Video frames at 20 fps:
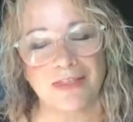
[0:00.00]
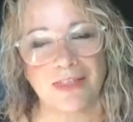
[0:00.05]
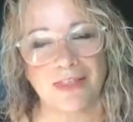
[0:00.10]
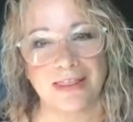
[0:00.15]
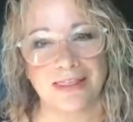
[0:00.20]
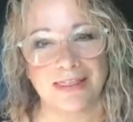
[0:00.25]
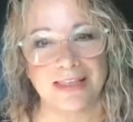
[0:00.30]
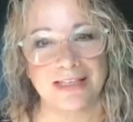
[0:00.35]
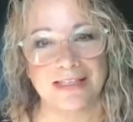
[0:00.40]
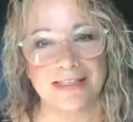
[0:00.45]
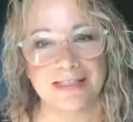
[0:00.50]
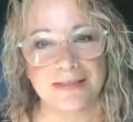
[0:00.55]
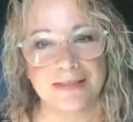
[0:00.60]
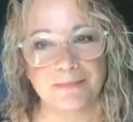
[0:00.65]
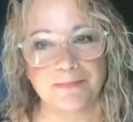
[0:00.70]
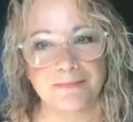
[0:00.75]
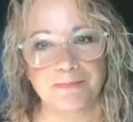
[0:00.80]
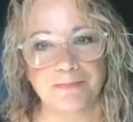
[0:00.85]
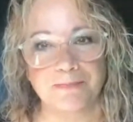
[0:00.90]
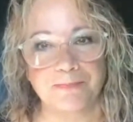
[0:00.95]
that this
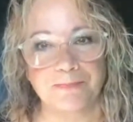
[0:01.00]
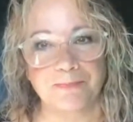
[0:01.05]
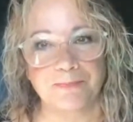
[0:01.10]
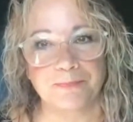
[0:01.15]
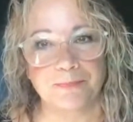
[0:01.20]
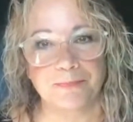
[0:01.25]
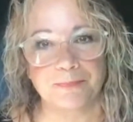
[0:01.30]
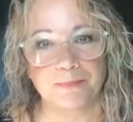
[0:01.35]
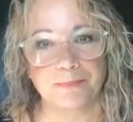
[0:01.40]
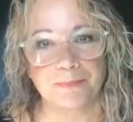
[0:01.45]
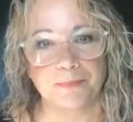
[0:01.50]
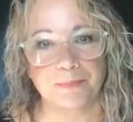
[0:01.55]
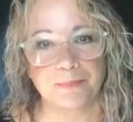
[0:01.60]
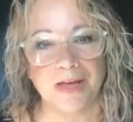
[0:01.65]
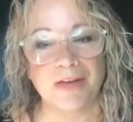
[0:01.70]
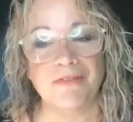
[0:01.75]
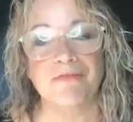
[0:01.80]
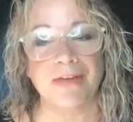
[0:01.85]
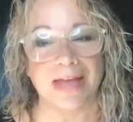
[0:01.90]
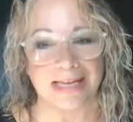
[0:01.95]

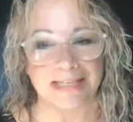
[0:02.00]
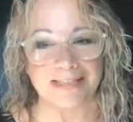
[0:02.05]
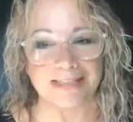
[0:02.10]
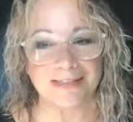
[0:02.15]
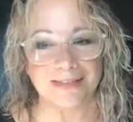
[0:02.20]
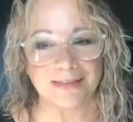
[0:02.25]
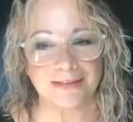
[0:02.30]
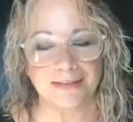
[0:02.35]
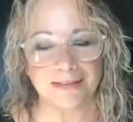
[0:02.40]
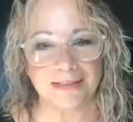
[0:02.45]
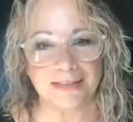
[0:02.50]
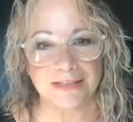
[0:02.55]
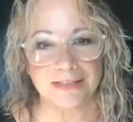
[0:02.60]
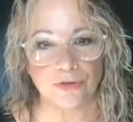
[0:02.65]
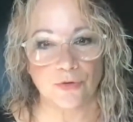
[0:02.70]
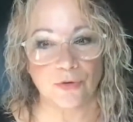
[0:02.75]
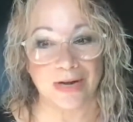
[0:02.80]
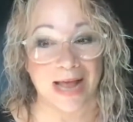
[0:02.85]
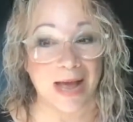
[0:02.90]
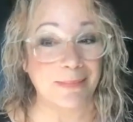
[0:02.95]
event is
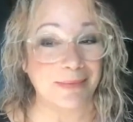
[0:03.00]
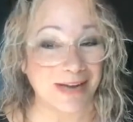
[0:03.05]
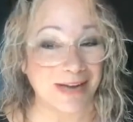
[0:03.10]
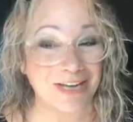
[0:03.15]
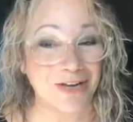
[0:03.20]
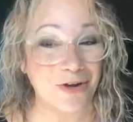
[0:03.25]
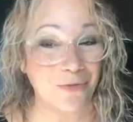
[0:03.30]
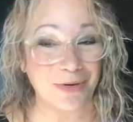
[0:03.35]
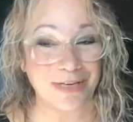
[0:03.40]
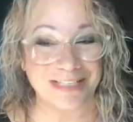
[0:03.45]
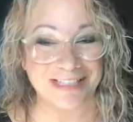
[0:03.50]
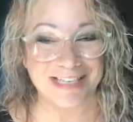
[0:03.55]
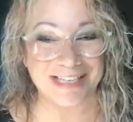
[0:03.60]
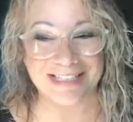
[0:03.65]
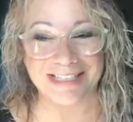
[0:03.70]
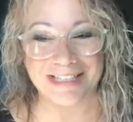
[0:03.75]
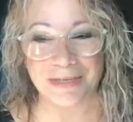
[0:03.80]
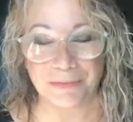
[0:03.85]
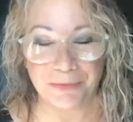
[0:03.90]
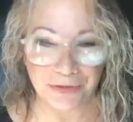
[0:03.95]
going to happen i know what it
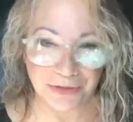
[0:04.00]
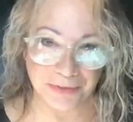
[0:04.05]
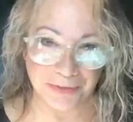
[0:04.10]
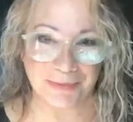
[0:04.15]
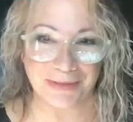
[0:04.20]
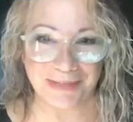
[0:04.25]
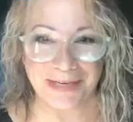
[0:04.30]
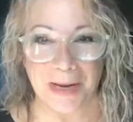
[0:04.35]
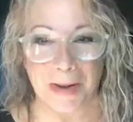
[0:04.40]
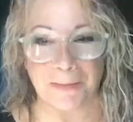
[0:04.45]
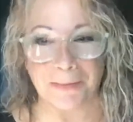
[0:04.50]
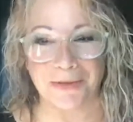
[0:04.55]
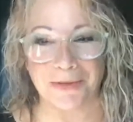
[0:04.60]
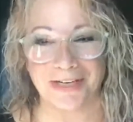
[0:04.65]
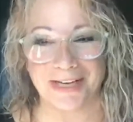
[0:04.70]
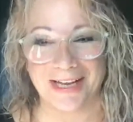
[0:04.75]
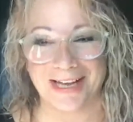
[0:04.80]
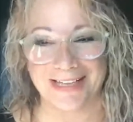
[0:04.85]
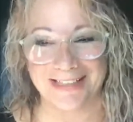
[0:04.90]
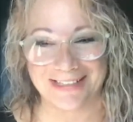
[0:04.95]
says in the book but i'm going
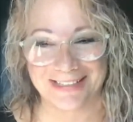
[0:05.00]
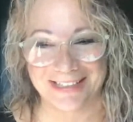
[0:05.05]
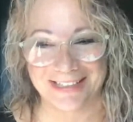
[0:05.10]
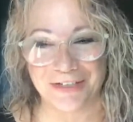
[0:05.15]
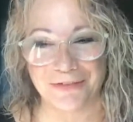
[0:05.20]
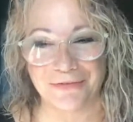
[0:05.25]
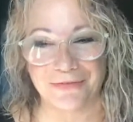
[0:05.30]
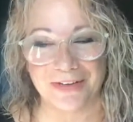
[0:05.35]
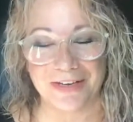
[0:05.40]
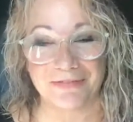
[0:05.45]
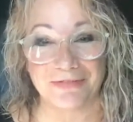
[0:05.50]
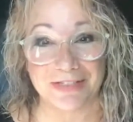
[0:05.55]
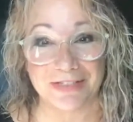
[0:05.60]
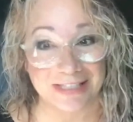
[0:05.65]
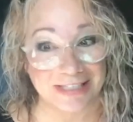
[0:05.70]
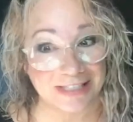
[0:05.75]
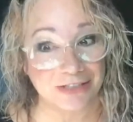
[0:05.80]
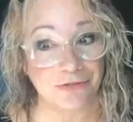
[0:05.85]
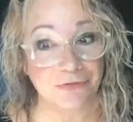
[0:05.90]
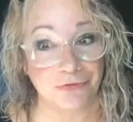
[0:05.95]
to ask you if it
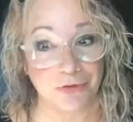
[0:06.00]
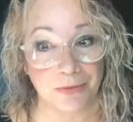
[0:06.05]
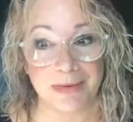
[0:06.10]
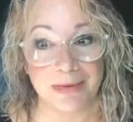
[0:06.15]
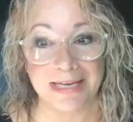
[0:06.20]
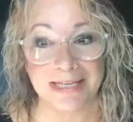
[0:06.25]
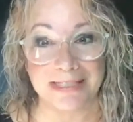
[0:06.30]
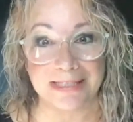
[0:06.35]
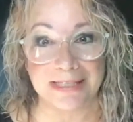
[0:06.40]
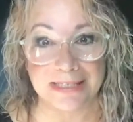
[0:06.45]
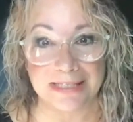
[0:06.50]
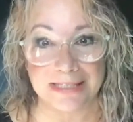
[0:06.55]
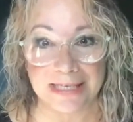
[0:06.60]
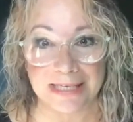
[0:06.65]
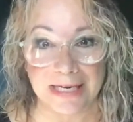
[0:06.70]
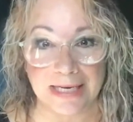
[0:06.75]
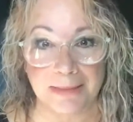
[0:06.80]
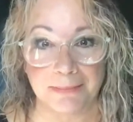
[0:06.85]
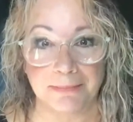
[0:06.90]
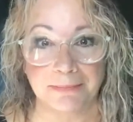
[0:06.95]
still remains the
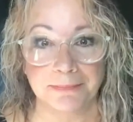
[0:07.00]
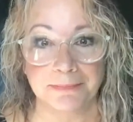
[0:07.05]
same